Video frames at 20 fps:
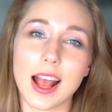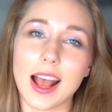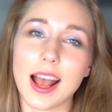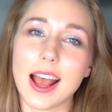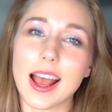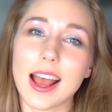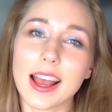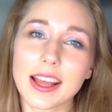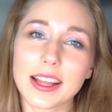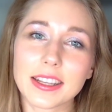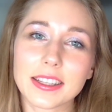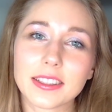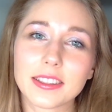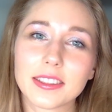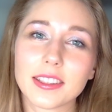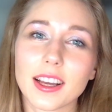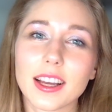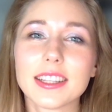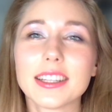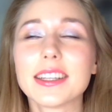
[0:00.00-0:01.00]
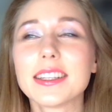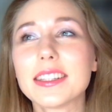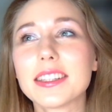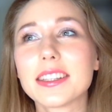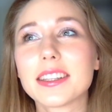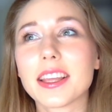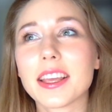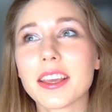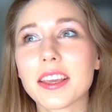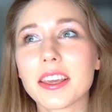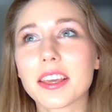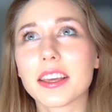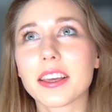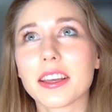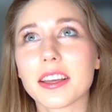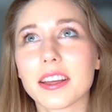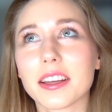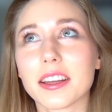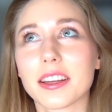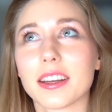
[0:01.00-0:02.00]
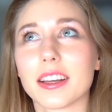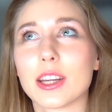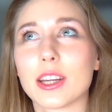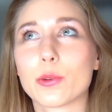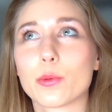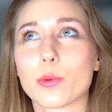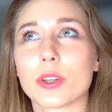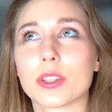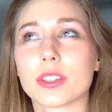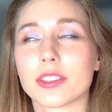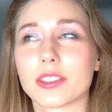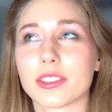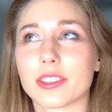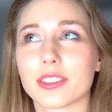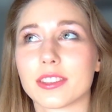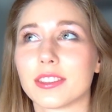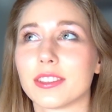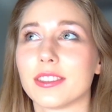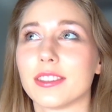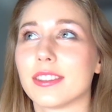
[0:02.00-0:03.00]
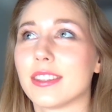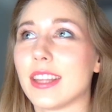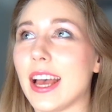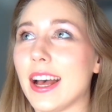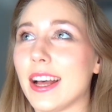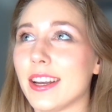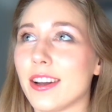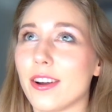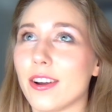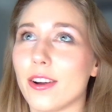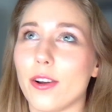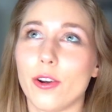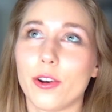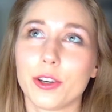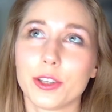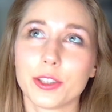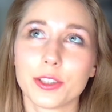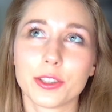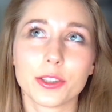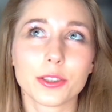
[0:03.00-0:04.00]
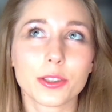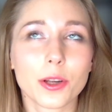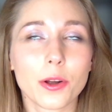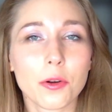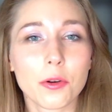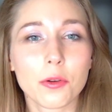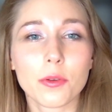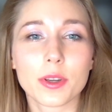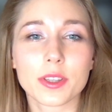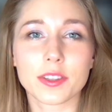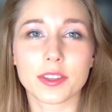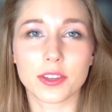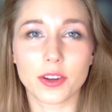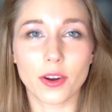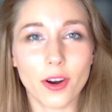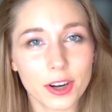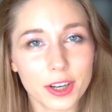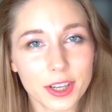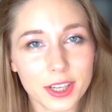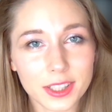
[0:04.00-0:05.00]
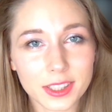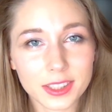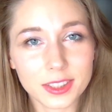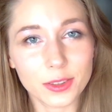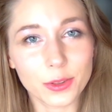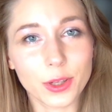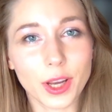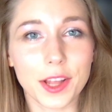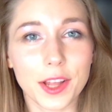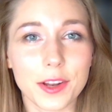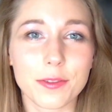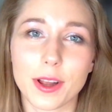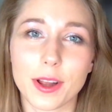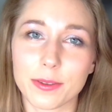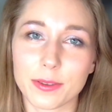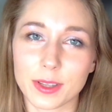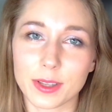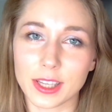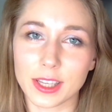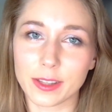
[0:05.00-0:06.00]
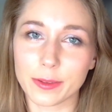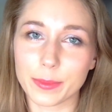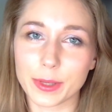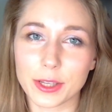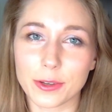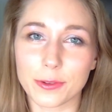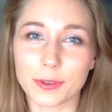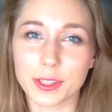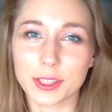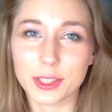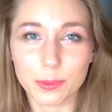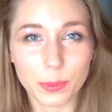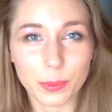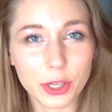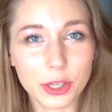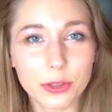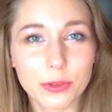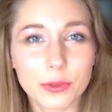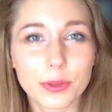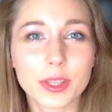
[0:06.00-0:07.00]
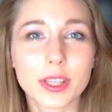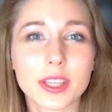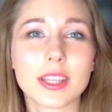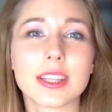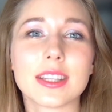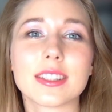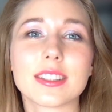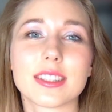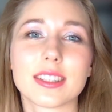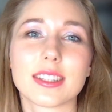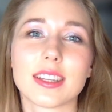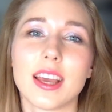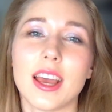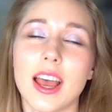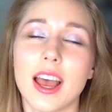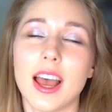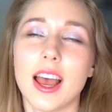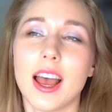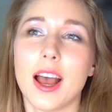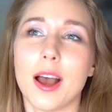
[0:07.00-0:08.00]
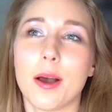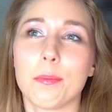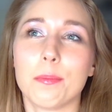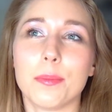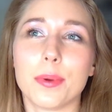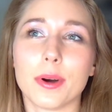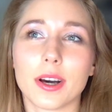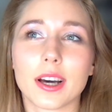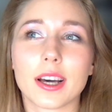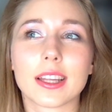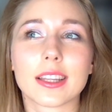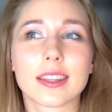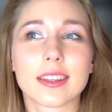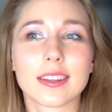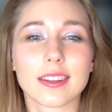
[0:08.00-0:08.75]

And I didn't think it was that hard, as an artist, you kind of have a little bit of experience. But